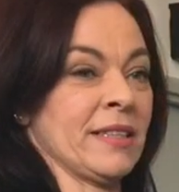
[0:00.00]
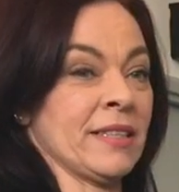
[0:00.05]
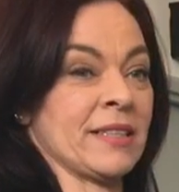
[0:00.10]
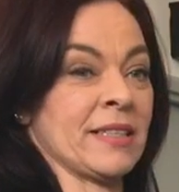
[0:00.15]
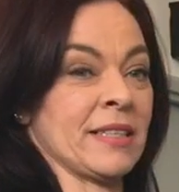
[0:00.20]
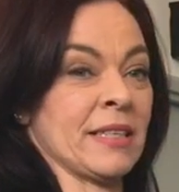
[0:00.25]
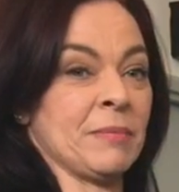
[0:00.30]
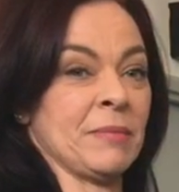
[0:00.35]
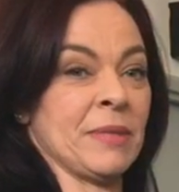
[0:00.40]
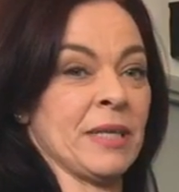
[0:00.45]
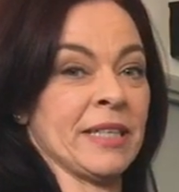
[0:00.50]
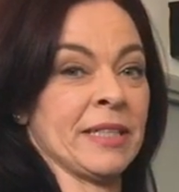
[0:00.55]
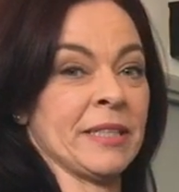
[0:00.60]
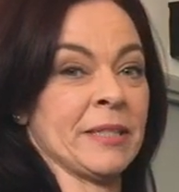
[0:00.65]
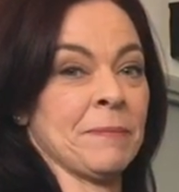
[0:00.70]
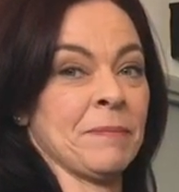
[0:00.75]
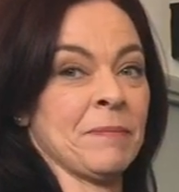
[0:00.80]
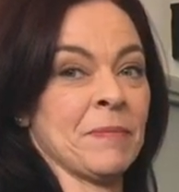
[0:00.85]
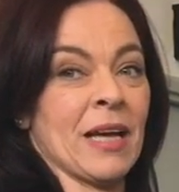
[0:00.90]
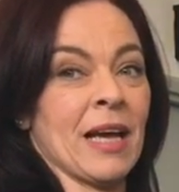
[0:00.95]
the same
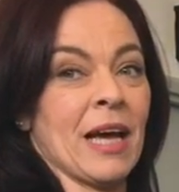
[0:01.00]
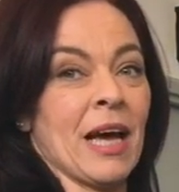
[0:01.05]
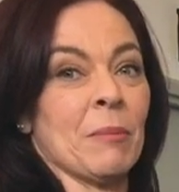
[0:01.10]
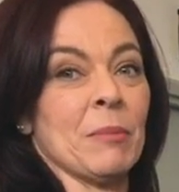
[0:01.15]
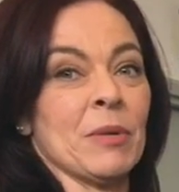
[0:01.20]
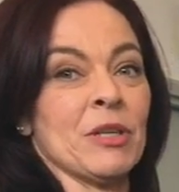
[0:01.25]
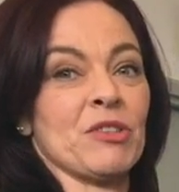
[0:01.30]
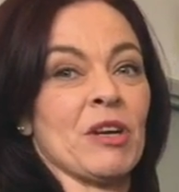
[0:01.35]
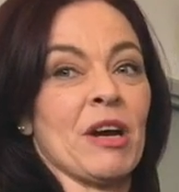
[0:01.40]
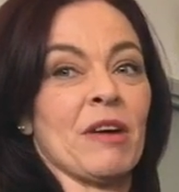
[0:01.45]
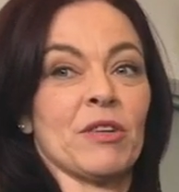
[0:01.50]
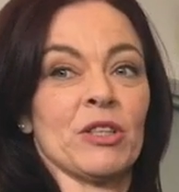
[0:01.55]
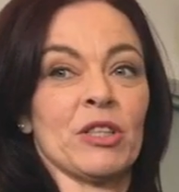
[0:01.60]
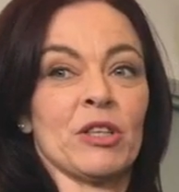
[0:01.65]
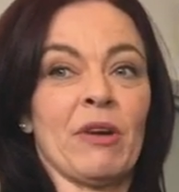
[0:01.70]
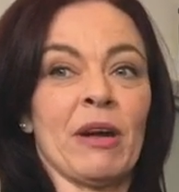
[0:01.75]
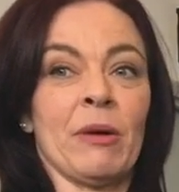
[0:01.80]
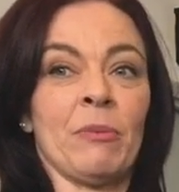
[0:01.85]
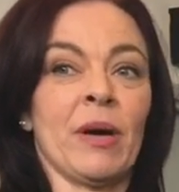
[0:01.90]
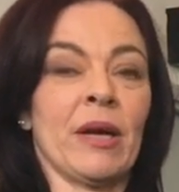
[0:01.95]
year, and we travelled the
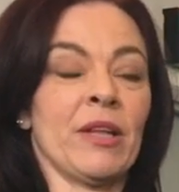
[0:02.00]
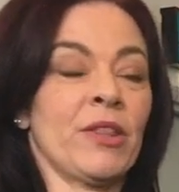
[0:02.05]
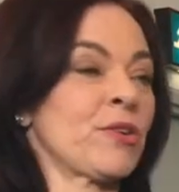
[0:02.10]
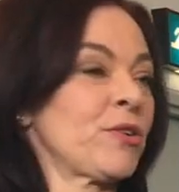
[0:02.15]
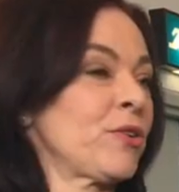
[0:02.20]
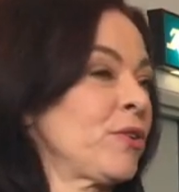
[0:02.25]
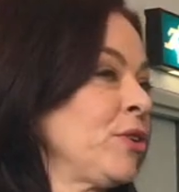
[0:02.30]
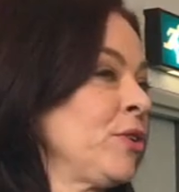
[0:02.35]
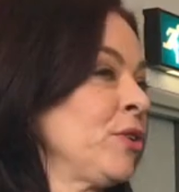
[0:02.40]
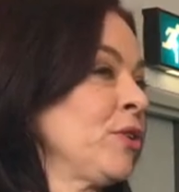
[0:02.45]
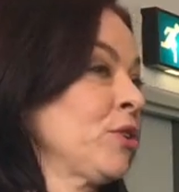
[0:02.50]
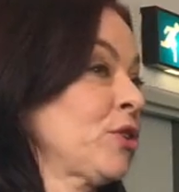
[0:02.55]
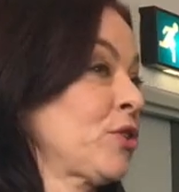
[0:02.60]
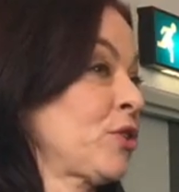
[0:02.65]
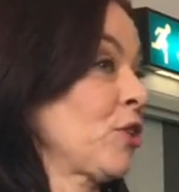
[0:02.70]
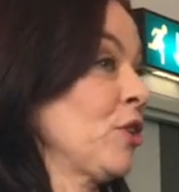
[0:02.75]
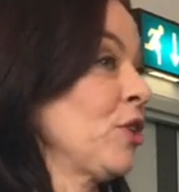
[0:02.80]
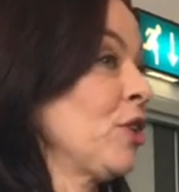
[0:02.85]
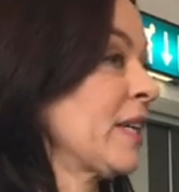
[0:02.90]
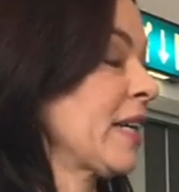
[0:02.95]
right way through school